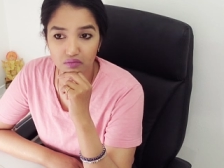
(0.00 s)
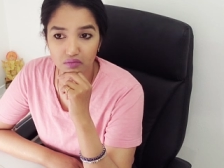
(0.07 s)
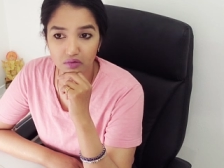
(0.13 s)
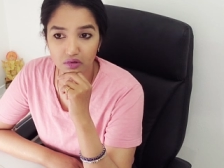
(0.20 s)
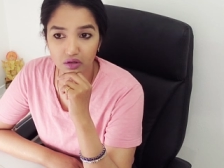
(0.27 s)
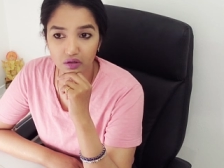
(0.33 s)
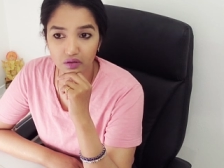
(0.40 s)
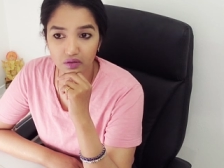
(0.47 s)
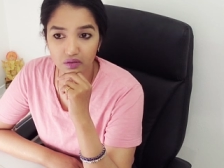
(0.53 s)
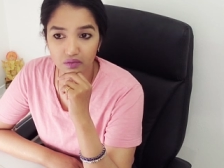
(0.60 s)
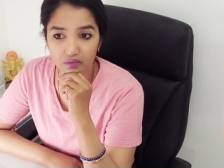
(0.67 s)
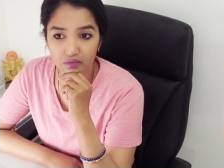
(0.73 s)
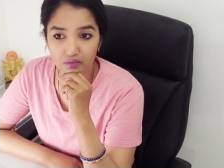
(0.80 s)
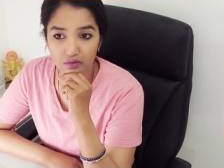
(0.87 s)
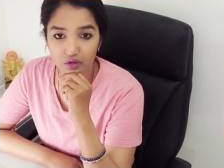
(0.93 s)
you know,
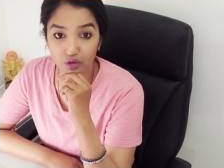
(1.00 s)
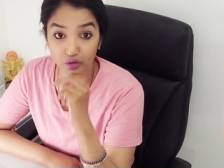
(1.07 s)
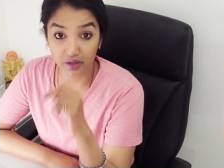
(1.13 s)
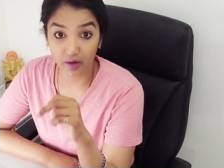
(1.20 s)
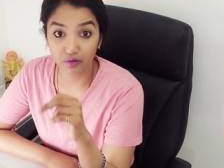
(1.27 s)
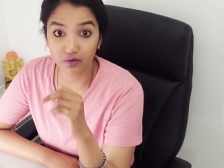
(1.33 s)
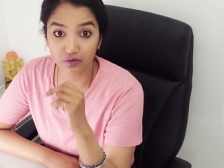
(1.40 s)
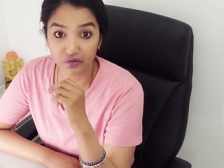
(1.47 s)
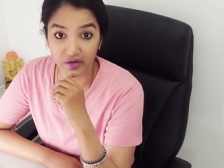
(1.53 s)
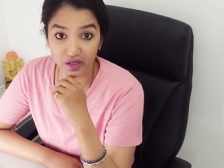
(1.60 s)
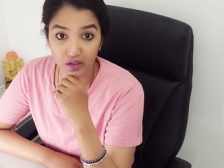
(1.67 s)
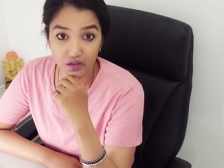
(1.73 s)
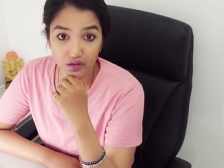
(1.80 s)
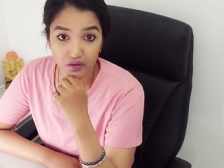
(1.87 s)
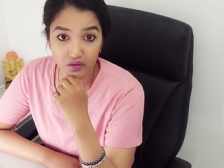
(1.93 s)
go down the
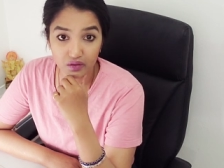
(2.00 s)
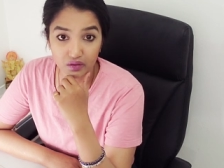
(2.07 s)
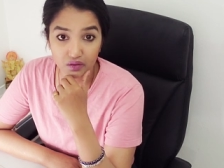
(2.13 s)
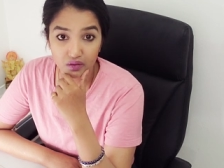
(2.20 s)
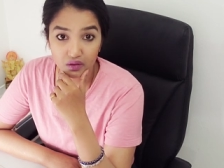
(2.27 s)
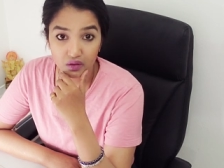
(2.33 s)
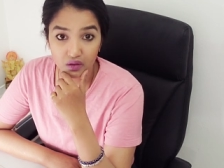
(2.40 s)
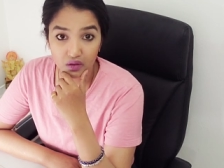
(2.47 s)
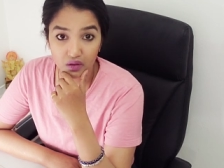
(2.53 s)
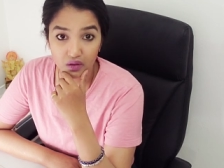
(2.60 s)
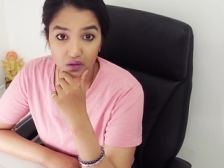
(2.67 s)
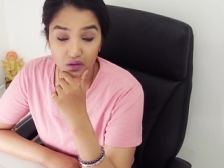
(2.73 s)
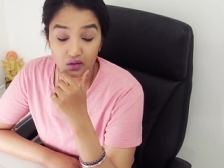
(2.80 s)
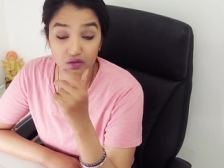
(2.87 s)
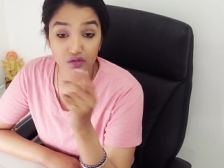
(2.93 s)
drain.
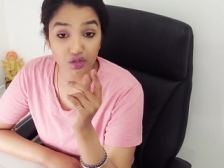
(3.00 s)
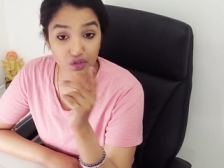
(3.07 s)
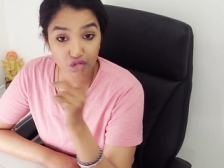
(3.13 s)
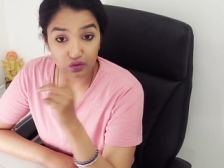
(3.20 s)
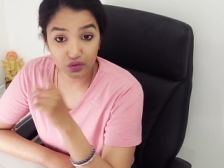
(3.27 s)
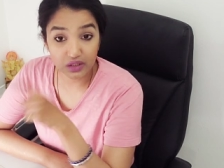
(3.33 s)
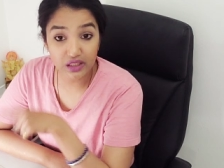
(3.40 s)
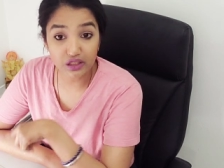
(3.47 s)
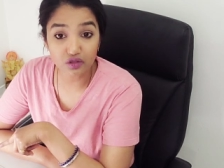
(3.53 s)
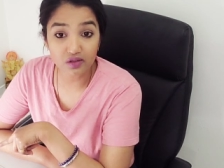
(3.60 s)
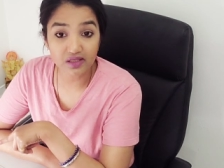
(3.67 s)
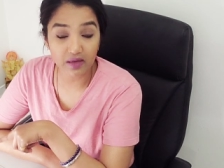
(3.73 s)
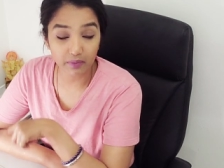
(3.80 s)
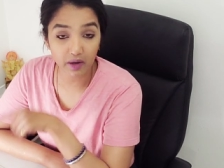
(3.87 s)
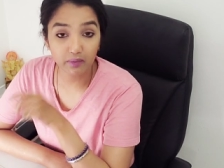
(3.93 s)
So you need to
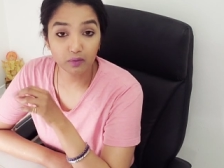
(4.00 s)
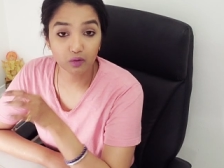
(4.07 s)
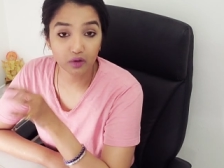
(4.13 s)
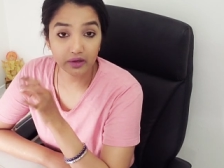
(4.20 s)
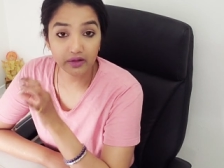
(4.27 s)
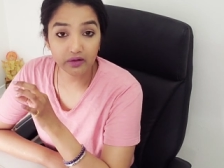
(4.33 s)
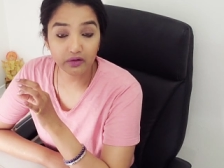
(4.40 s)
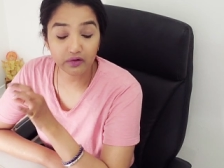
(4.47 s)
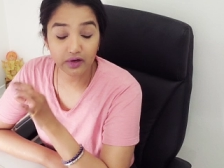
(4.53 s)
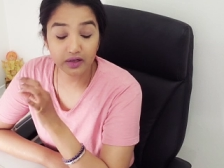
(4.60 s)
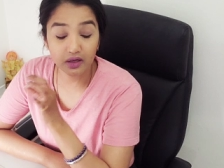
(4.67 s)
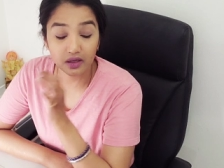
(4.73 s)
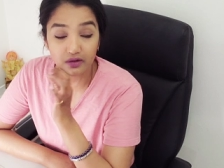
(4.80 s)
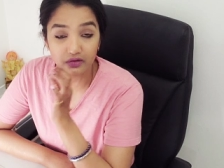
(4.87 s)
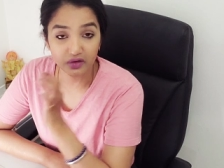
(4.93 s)
step up. What they're trying,
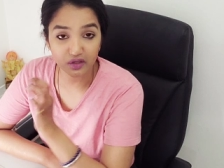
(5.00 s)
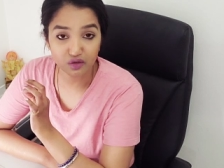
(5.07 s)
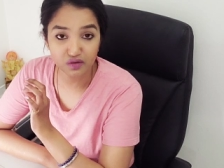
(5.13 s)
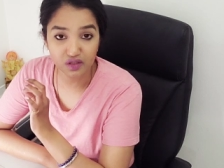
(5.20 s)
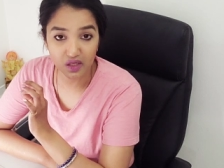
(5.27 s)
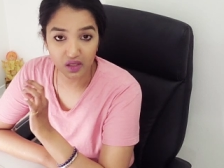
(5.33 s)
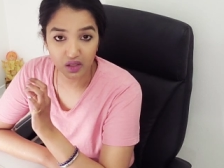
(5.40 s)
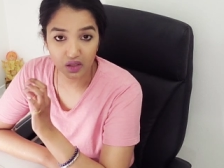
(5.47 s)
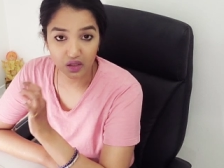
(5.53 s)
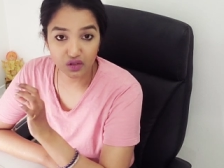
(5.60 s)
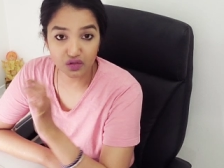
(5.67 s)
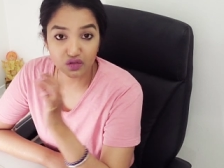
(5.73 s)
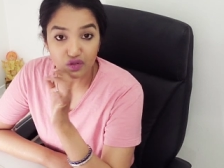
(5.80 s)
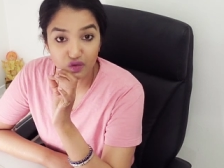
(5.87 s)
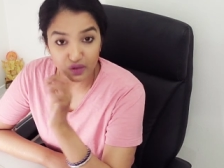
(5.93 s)
uh, trying to say is,
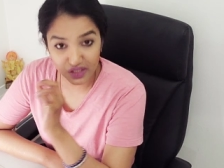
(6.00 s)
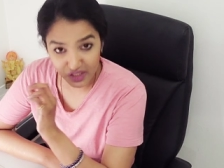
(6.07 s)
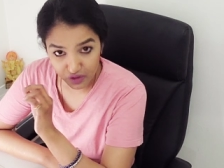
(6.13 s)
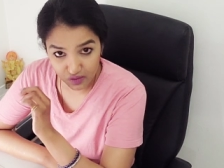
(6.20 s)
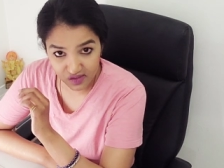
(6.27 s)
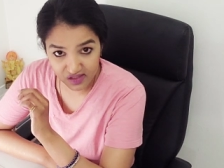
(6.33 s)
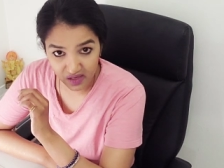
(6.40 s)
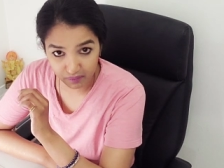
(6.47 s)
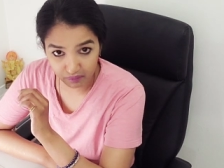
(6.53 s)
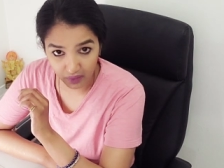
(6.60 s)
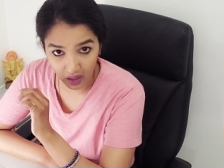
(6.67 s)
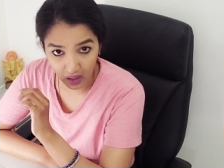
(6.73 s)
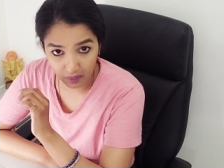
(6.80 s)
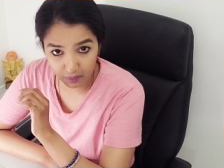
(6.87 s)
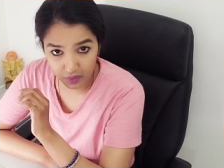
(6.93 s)
you need to step
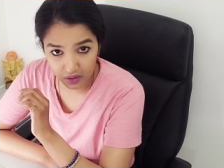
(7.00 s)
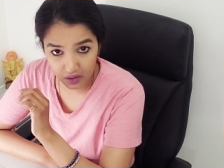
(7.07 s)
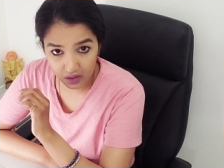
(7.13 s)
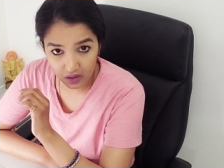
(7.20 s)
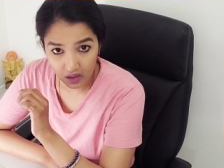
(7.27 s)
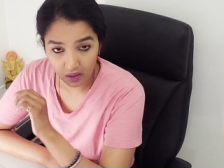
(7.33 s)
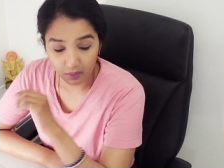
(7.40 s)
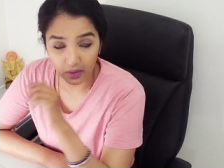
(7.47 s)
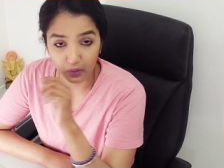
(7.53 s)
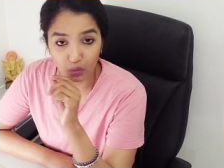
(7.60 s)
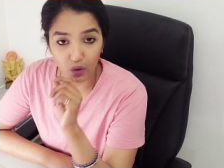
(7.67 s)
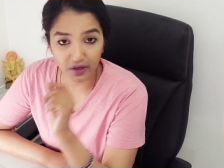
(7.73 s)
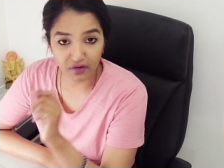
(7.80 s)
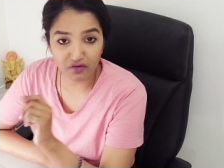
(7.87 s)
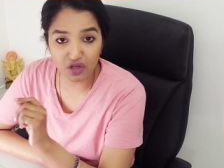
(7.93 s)
up, but
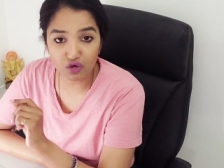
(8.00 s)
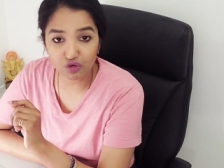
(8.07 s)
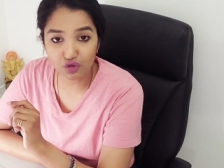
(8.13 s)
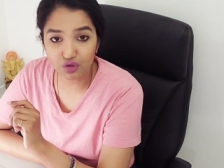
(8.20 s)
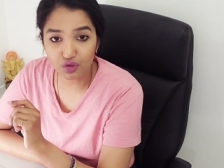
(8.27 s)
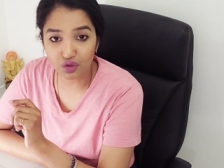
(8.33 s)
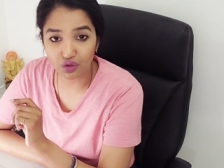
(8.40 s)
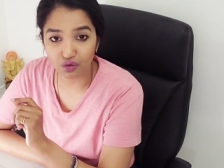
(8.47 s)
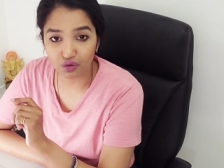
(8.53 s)
whatever you do,